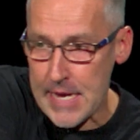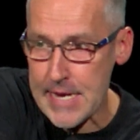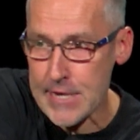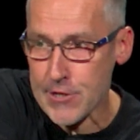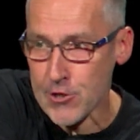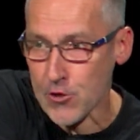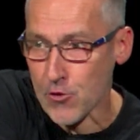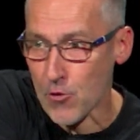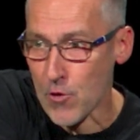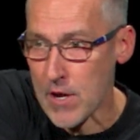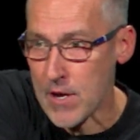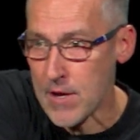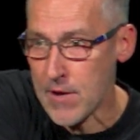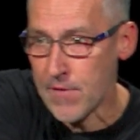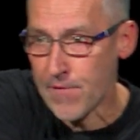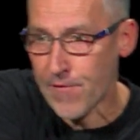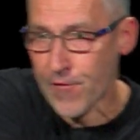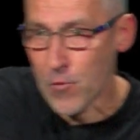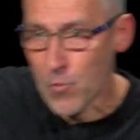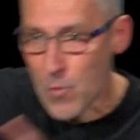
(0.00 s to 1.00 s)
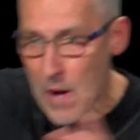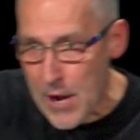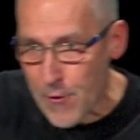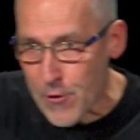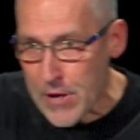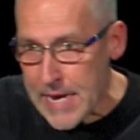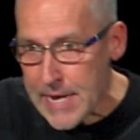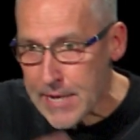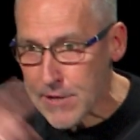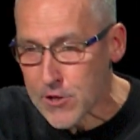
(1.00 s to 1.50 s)
history from
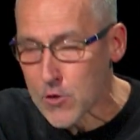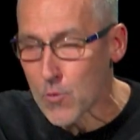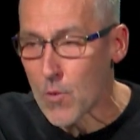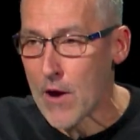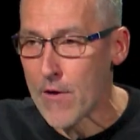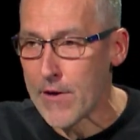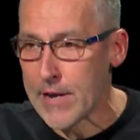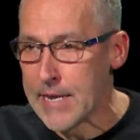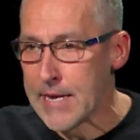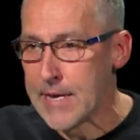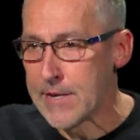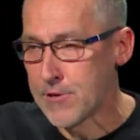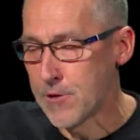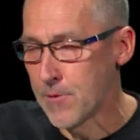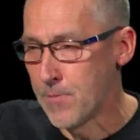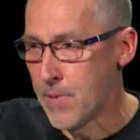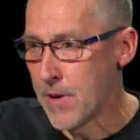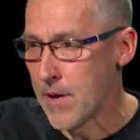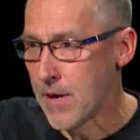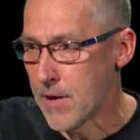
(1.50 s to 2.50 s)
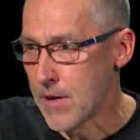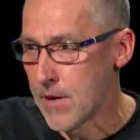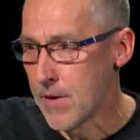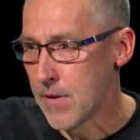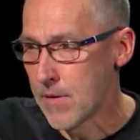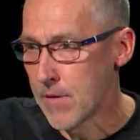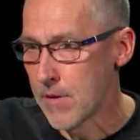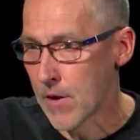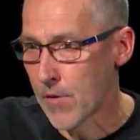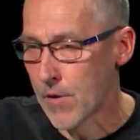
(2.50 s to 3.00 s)
where it is to where it needs to be,
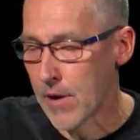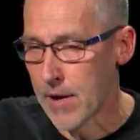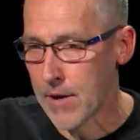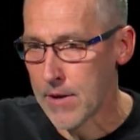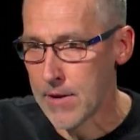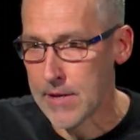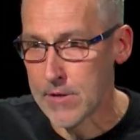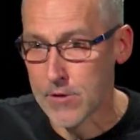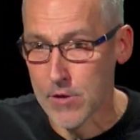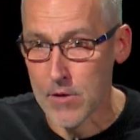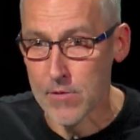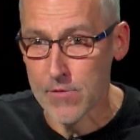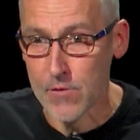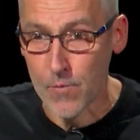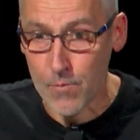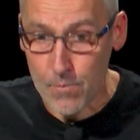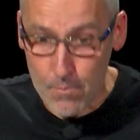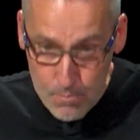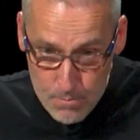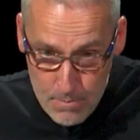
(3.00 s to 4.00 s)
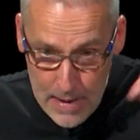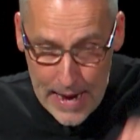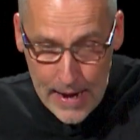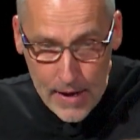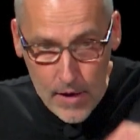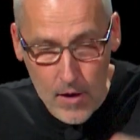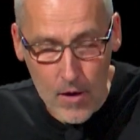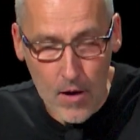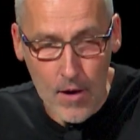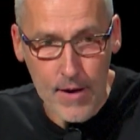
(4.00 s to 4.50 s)
okay, in terms of
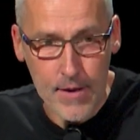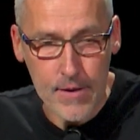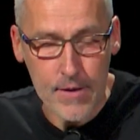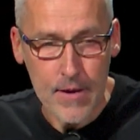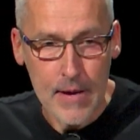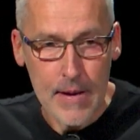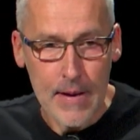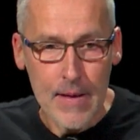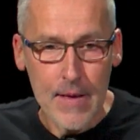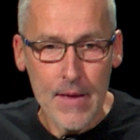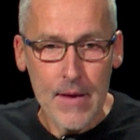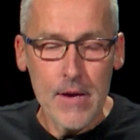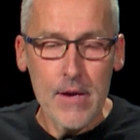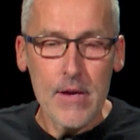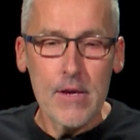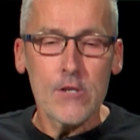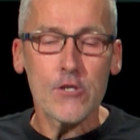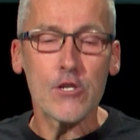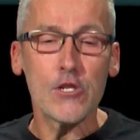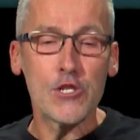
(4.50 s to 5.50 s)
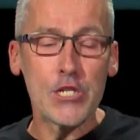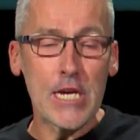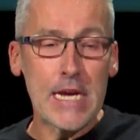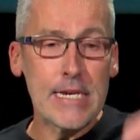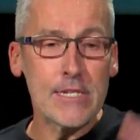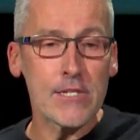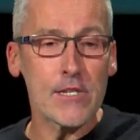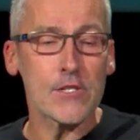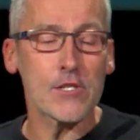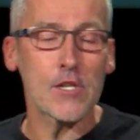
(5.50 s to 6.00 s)
mankind. So,
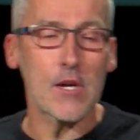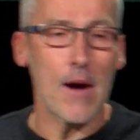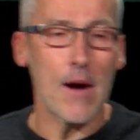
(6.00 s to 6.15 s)
Jesus